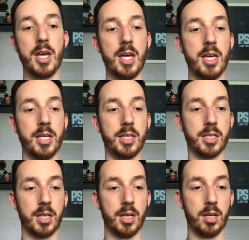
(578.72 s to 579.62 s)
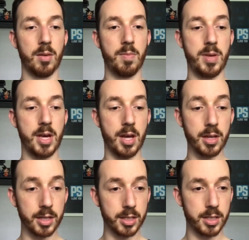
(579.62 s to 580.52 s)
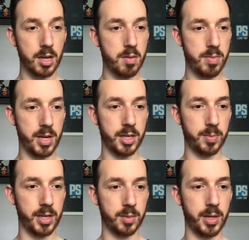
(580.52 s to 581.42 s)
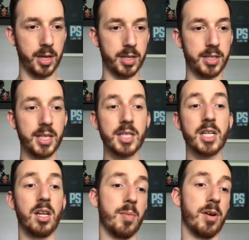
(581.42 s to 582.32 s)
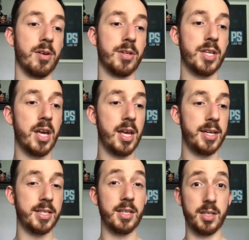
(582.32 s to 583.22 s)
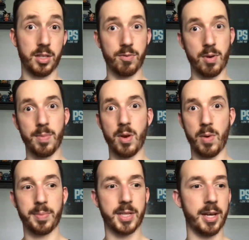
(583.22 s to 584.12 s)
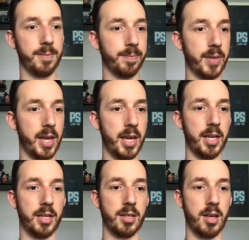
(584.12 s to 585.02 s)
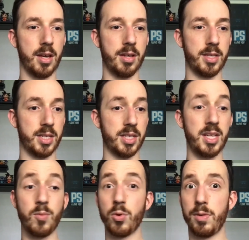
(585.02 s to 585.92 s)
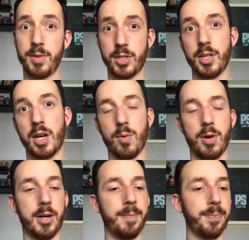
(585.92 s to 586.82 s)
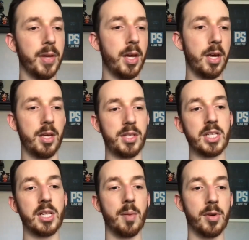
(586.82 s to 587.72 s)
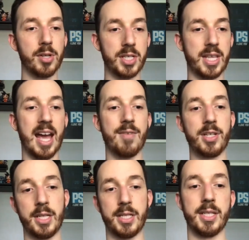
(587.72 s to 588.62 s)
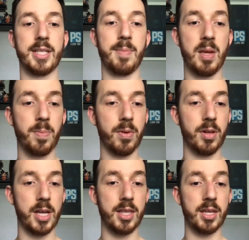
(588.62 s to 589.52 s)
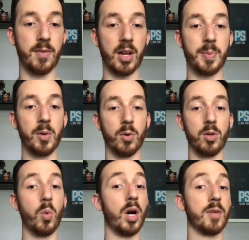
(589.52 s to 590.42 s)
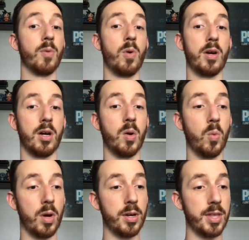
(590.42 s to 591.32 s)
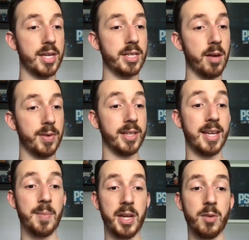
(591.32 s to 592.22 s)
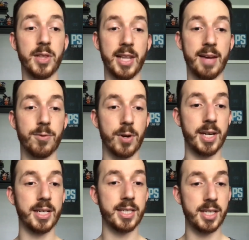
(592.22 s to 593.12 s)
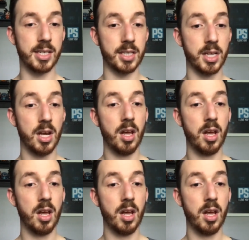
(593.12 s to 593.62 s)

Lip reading: is because 6 kilometers this is from their website, and this is teamworldvision.org. 6 kilometers is the average distance that people in the developing world walk for water that is often contaminated with life-threatening diseases.